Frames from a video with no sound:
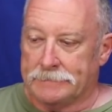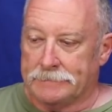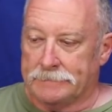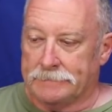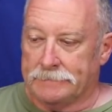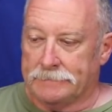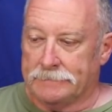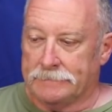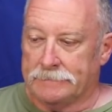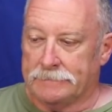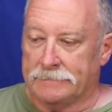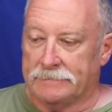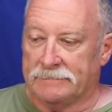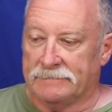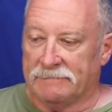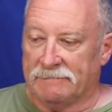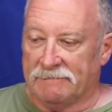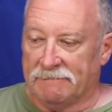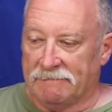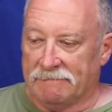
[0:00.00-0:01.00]

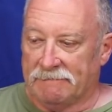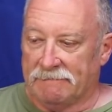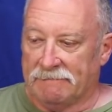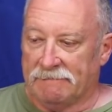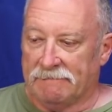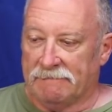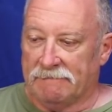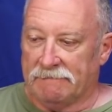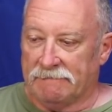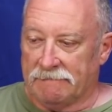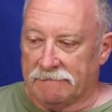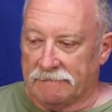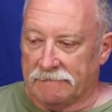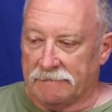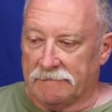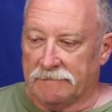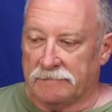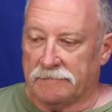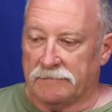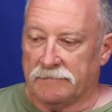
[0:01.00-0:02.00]

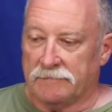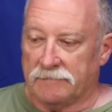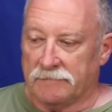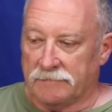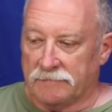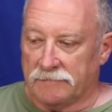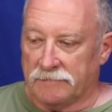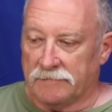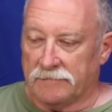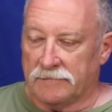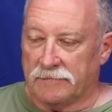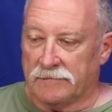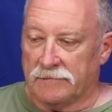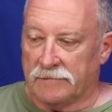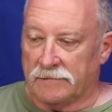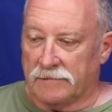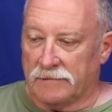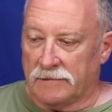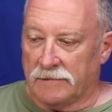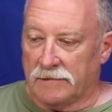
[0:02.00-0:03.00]

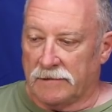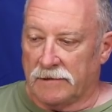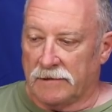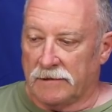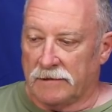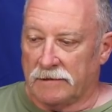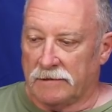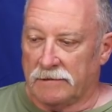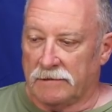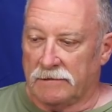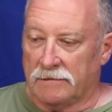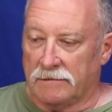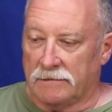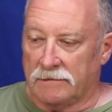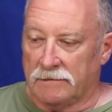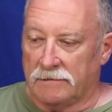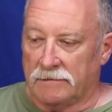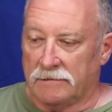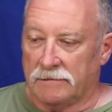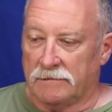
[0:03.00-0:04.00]

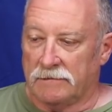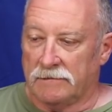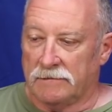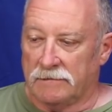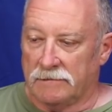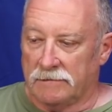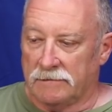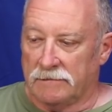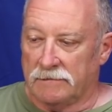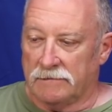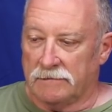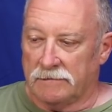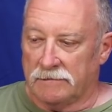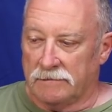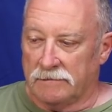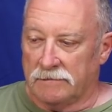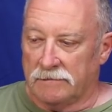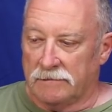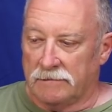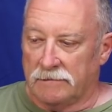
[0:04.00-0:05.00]

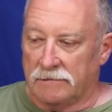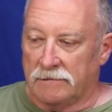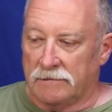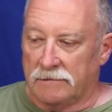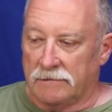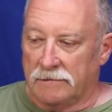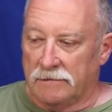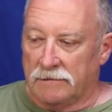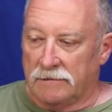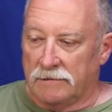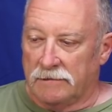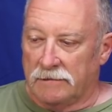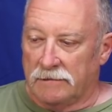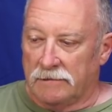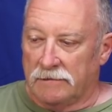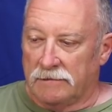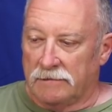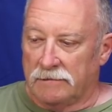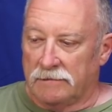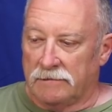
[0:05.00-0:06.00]

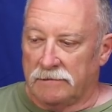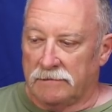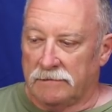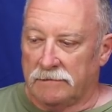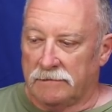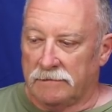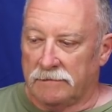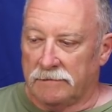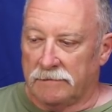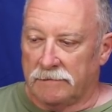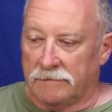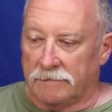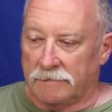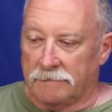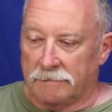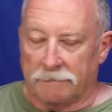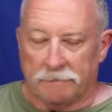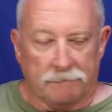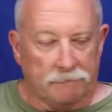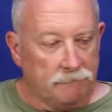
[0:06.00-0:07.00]

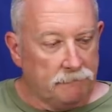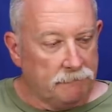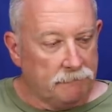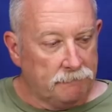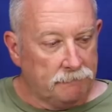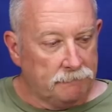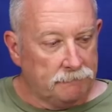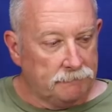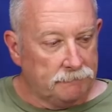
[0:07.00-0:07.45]
(silent)